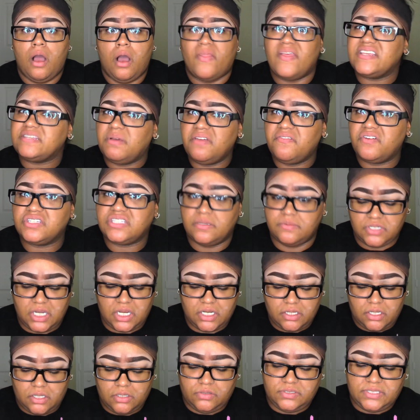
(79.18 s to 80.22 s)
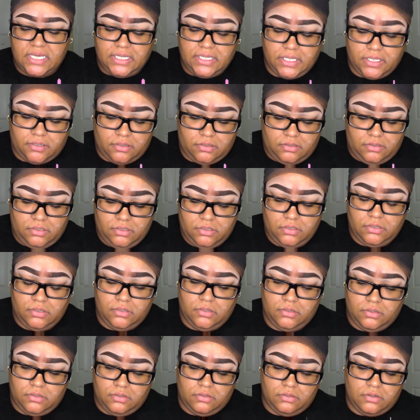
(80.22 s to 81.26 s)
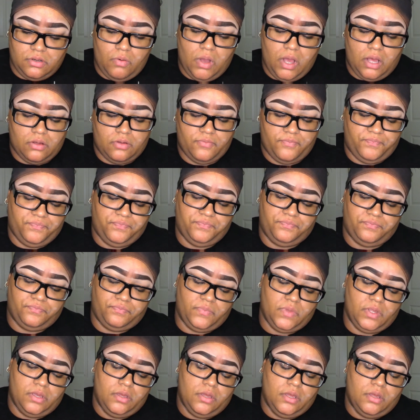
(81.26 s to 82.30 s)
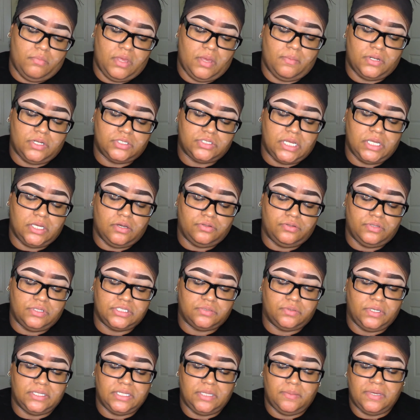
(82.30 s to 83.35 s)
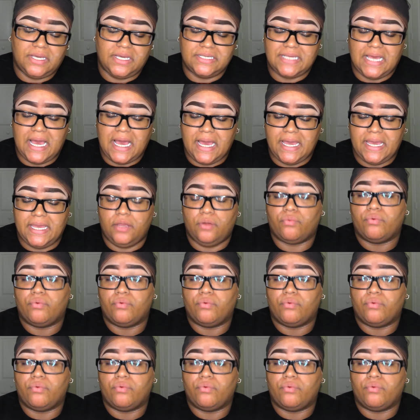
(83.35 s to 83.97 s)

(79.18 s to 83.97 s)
This is my first time trying a loose highlighter. Oh wow. Yeah, I'm going to try to go through this quickly because I